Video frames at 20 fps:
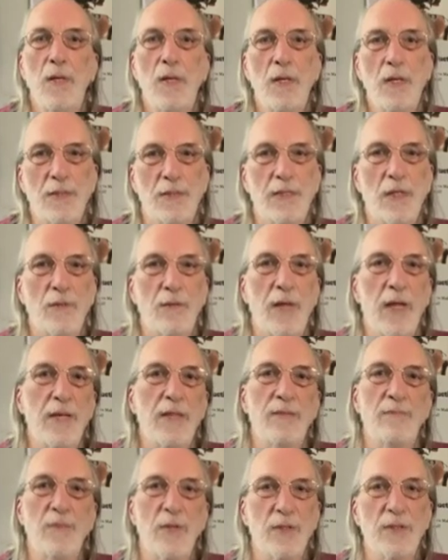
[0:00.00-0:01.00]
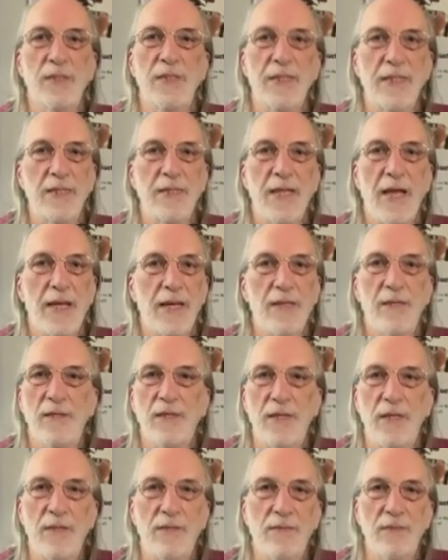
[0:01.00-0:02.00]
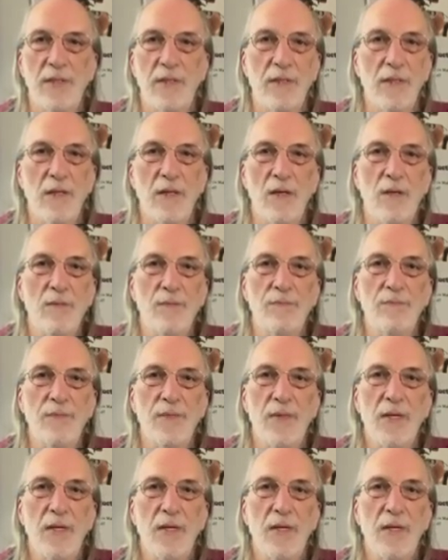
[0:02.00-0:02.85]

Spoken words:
is located mostly in that area of the globe.